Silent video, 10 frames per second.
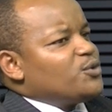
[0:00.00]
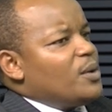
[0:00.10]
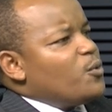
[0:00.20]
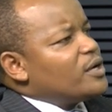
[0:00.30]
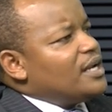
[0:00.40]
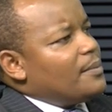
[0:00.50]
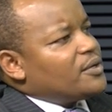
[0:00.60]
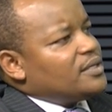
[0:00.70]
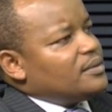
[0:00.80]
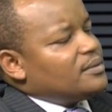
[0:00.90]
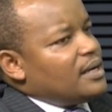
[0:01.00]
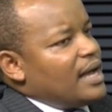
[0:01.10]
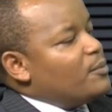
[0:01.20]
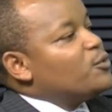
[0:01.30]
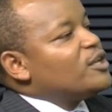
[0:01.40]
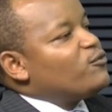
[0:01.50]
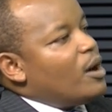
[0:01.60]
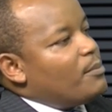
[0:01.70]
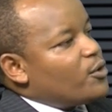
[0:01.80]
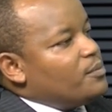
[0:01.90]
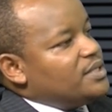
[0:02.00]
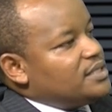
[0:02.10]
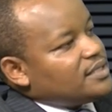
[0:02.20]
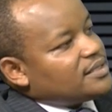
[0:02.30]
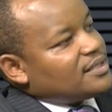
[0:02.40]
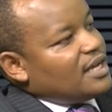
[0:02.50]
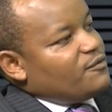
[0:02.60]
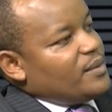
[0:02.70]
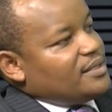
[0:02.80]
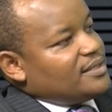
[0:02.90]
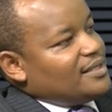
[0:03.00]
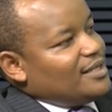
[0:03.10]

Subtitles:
so I'm worried about I'm looking for a pro-business government.